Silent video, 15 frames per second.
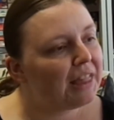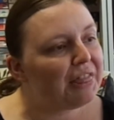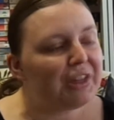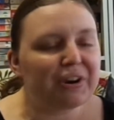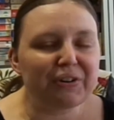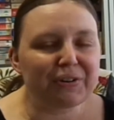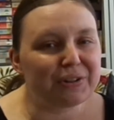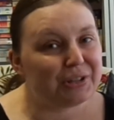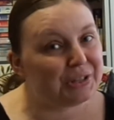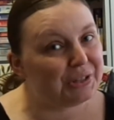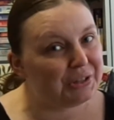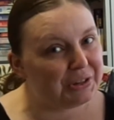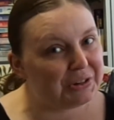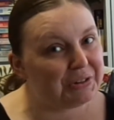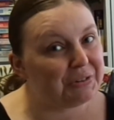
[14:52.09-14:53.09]
there are a
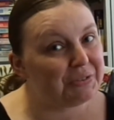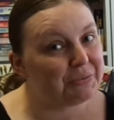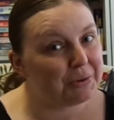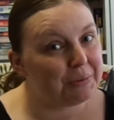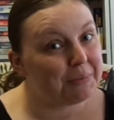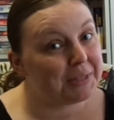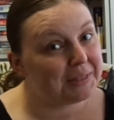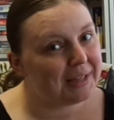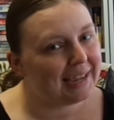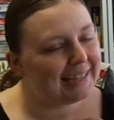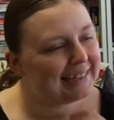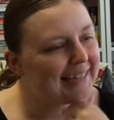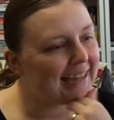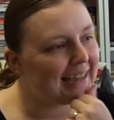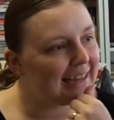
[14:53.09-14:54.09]
lot of women like
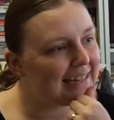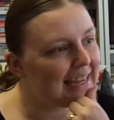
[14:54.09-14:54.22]
that.